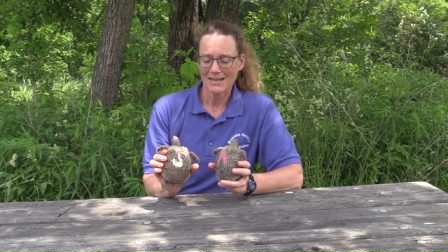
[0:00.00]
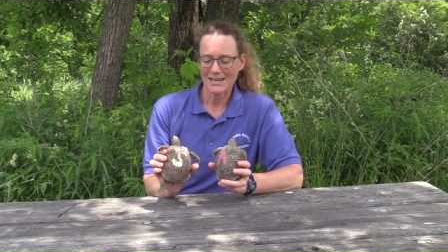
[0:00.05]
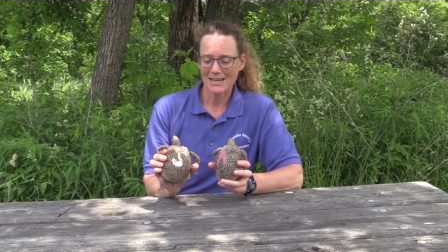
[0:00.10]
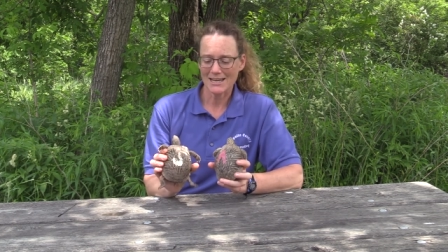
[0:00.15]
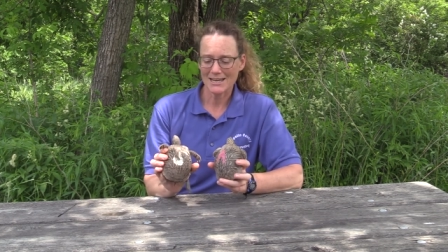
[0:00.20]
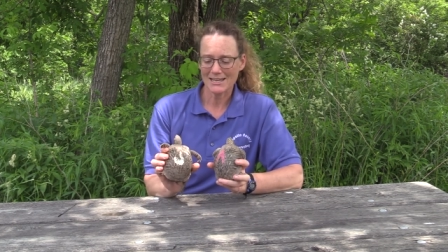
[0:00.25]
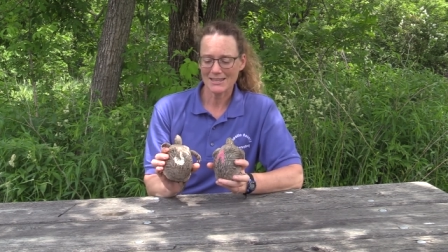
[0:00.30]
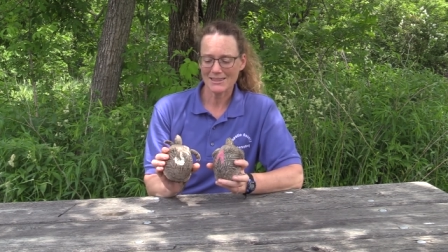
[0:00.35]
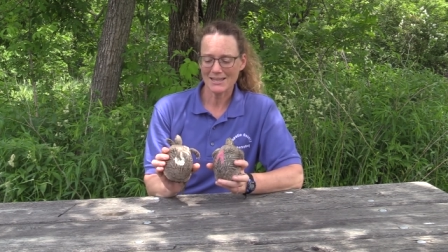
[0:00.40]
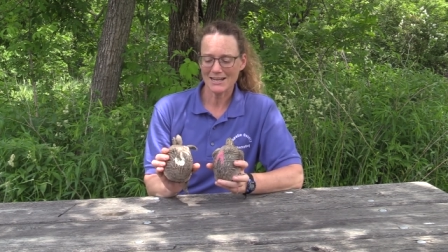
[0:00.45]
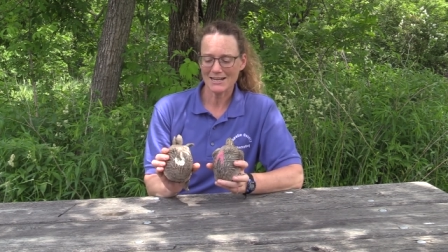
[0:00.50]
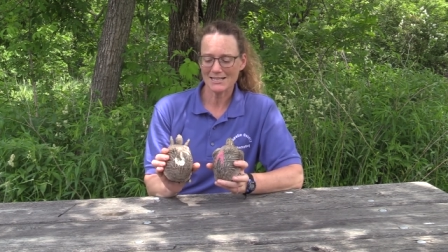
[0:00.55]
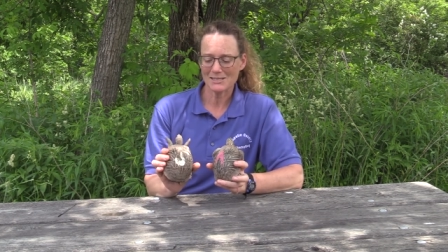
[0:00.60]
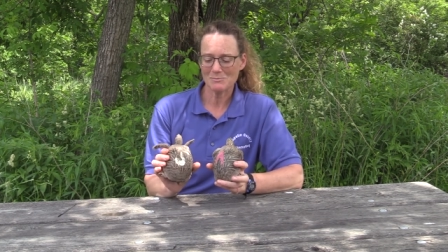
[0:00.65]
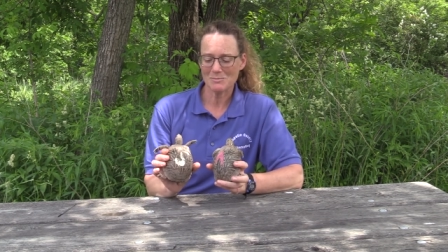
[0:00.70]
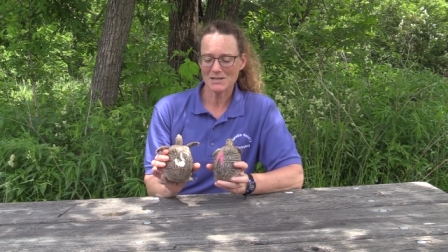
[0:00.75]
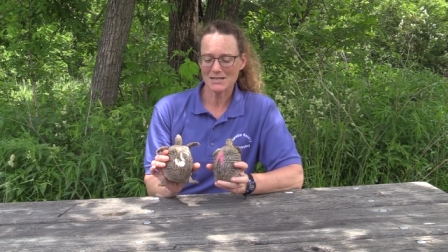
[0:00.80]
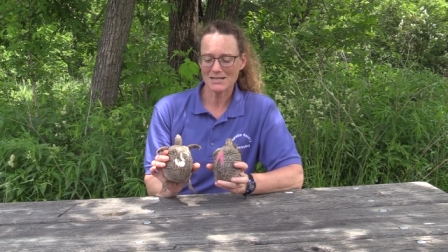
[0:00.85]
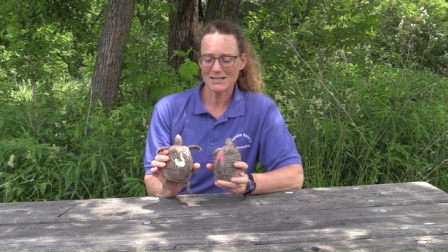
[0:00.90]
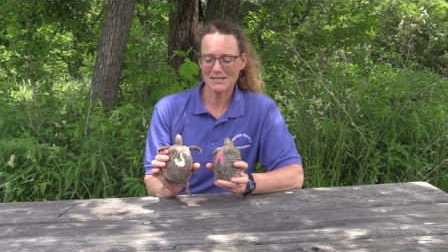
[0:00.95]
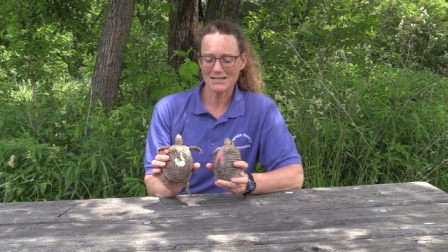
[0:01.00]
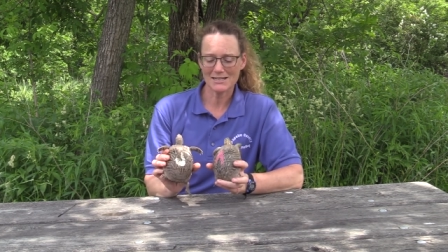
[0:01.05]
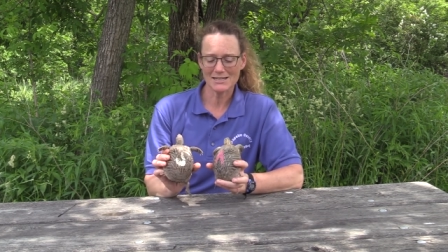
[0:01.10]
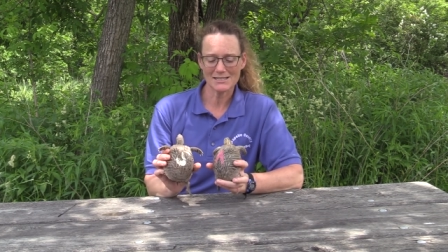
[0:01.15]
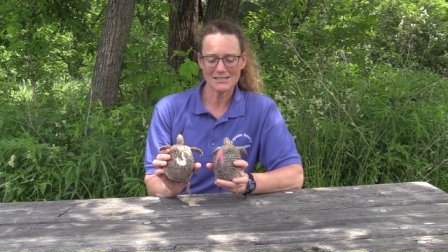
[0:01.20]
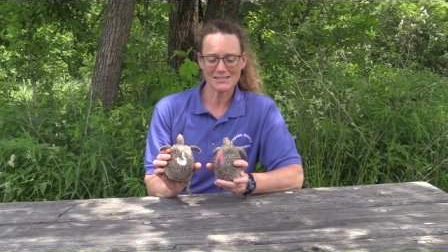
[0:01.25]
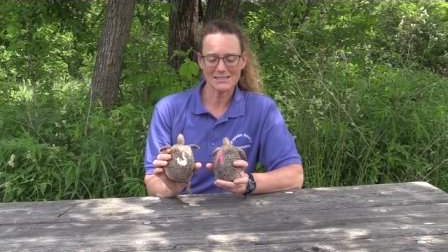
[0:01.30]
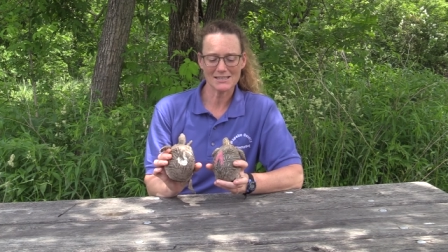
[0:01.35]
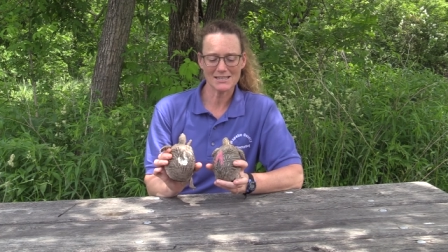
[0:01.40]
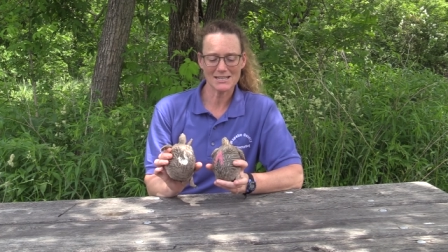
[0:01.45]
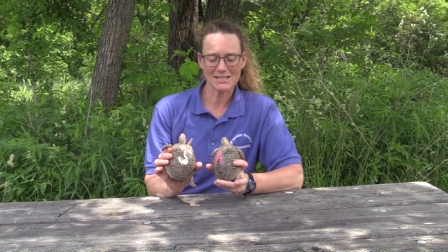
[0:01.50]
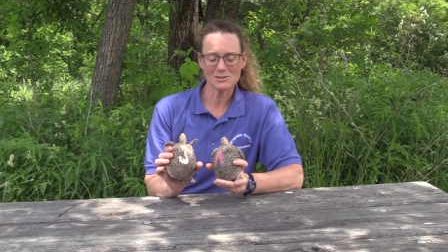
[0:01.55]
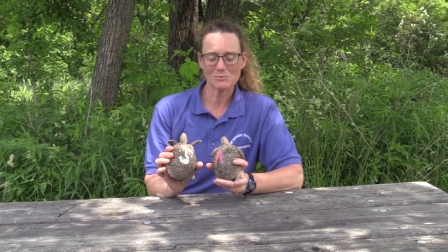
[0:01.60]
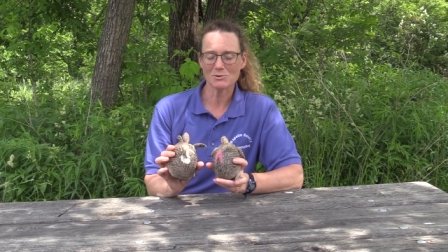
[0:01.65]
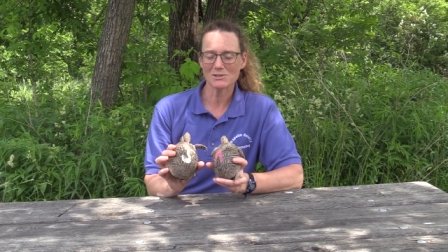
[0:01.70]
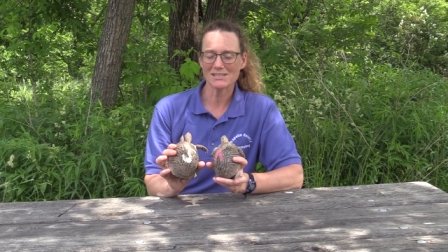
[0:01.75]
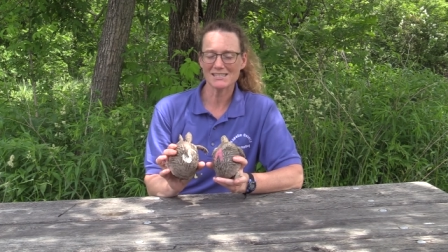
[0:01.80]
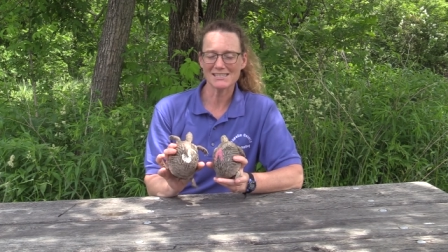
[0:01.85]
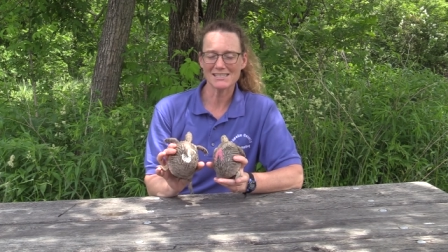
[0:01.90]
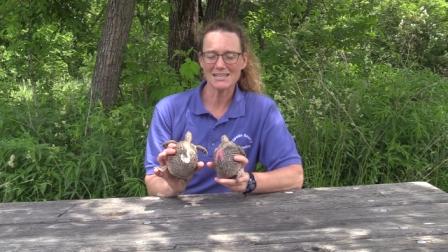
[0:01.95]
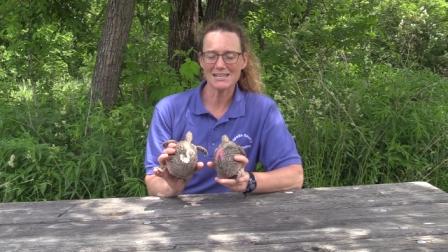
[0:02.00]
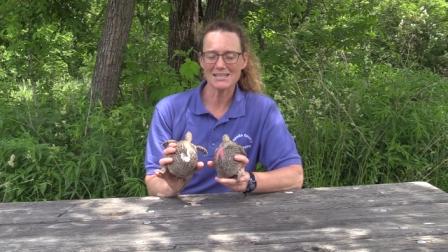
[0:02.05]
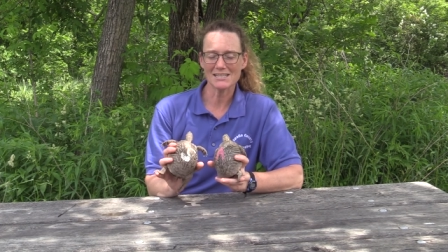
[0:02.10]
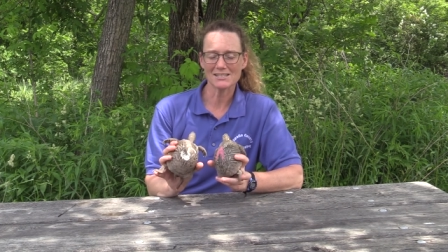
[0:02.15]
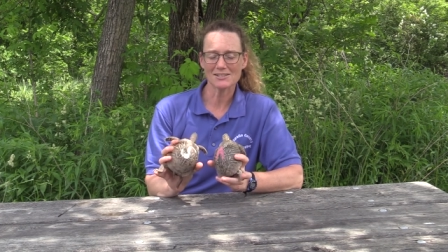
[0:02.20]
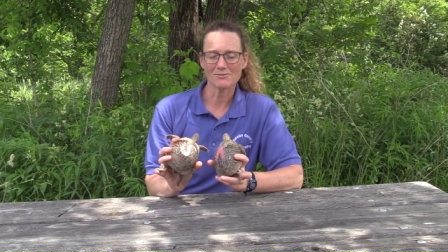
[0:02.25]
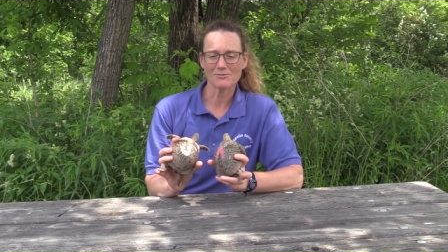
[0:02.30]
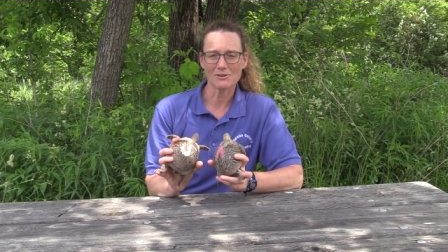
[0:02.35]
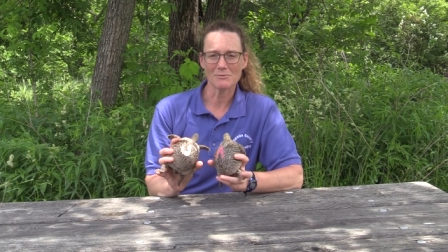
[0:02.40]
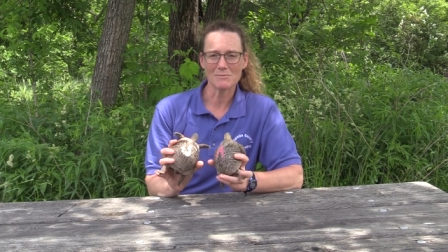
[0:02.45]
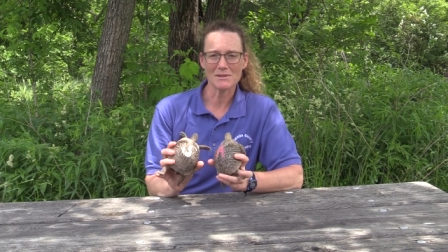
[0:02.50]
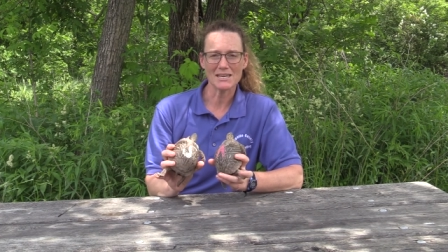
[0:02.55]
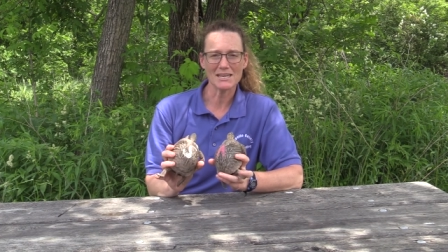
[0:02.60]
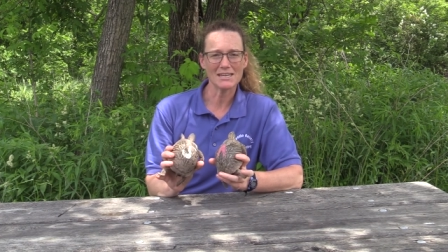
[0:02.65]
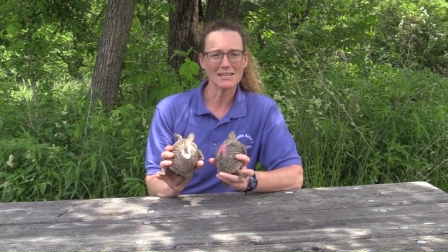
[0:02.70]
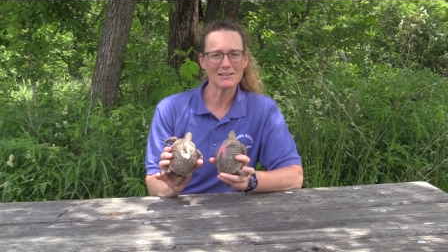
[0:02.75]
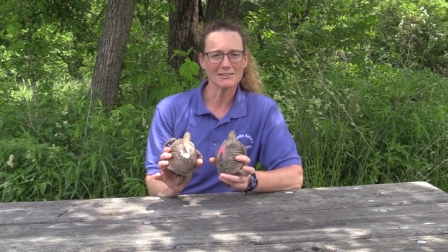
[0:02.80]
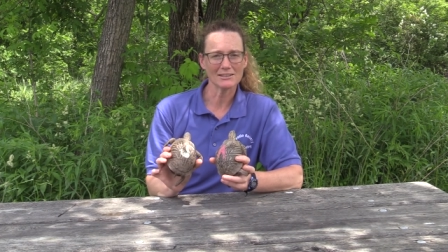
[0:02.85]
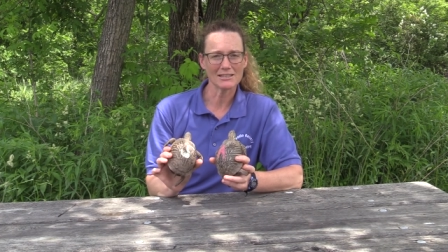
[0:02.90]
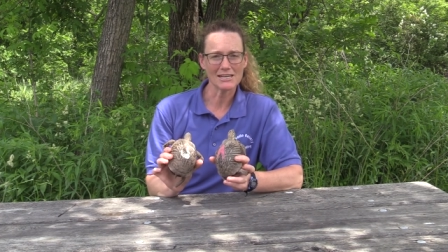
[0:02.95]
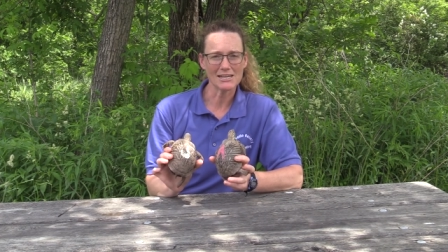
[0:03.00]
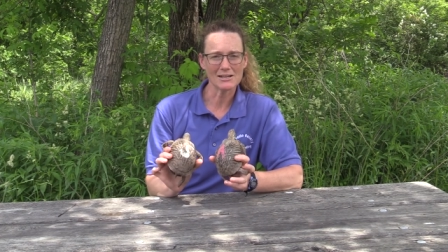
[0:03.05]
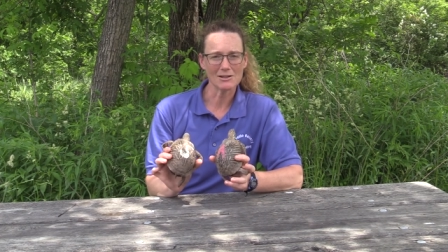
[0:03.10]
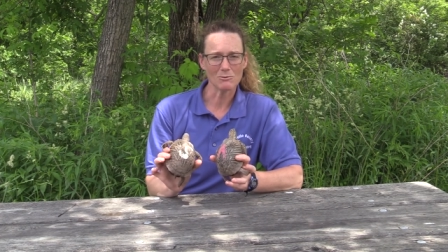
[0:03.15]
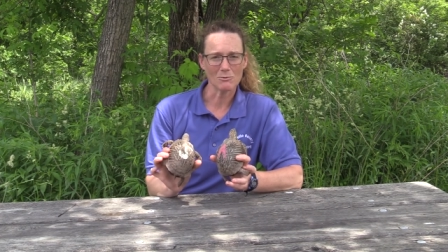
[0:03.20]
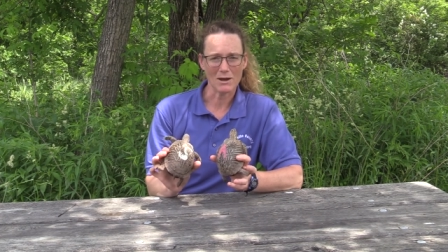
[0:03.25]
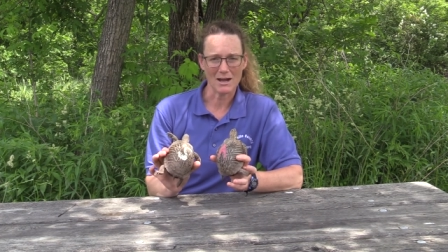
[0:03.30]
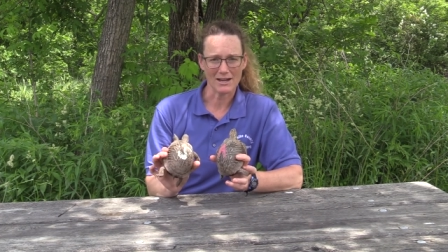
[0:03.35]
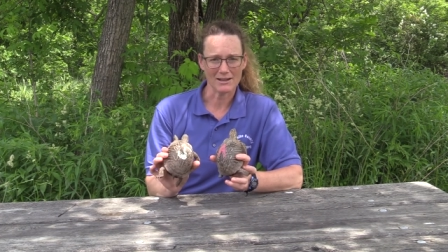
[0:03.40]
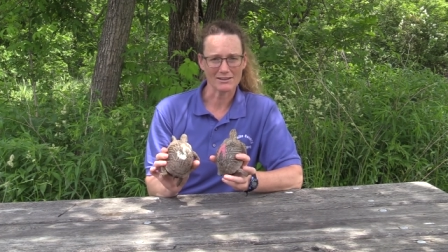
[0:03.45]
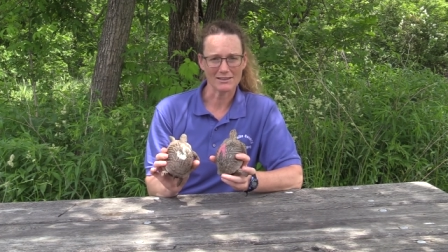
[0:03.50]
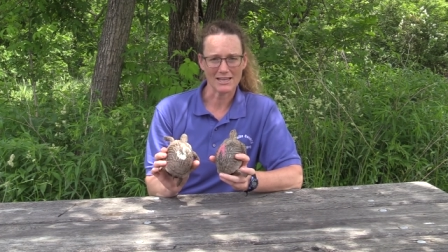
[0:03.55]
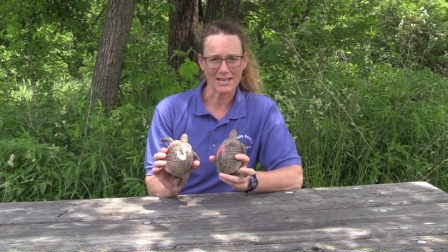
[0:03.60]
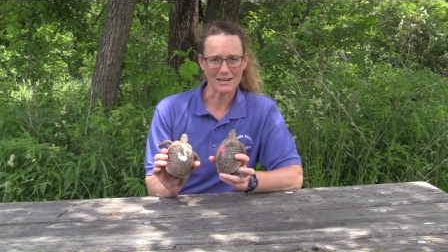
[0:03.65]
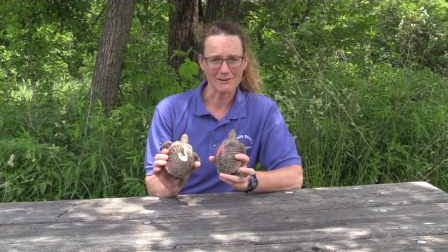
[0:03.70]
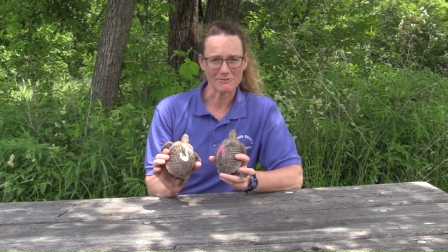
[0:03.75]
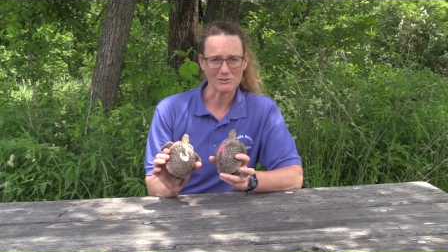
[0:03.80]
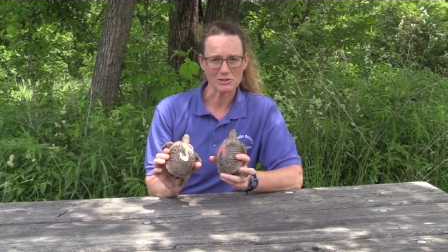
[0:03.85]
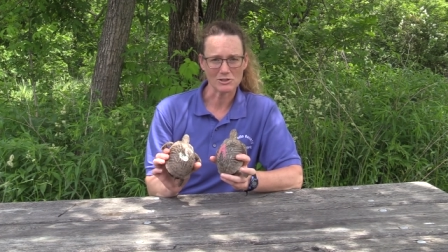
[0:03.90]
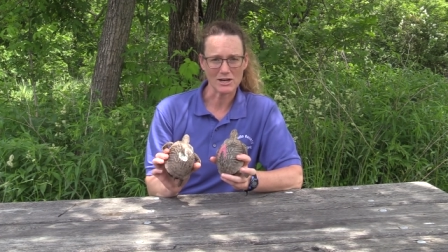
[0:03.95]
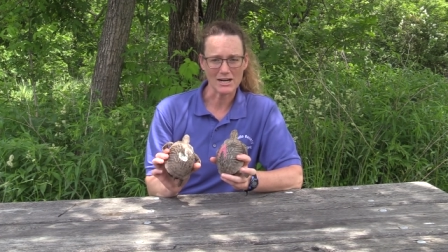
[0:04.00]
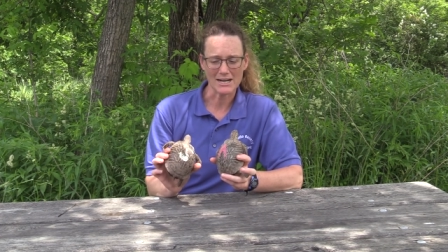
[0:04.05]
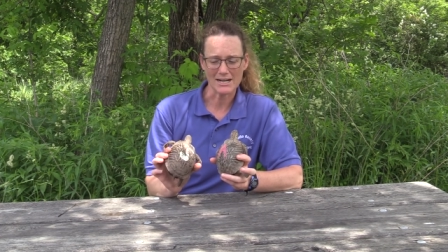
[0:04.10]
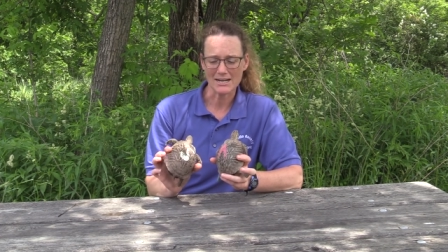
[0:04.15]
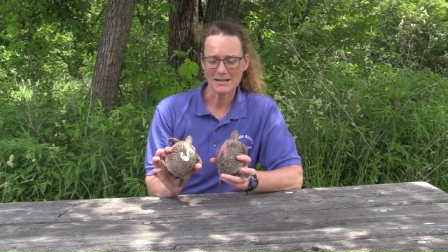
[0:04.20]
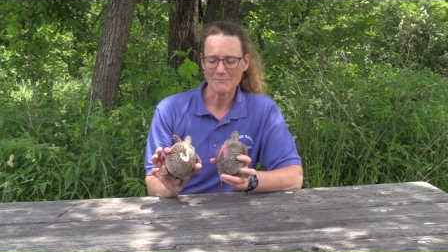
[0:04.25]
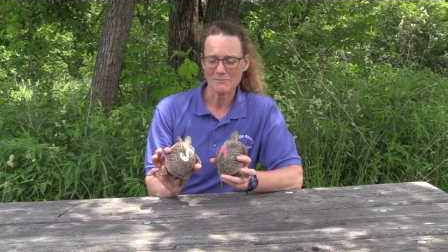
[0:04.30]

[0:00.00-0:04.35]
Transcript: And that is because these were seized from the illegal wildlife trade.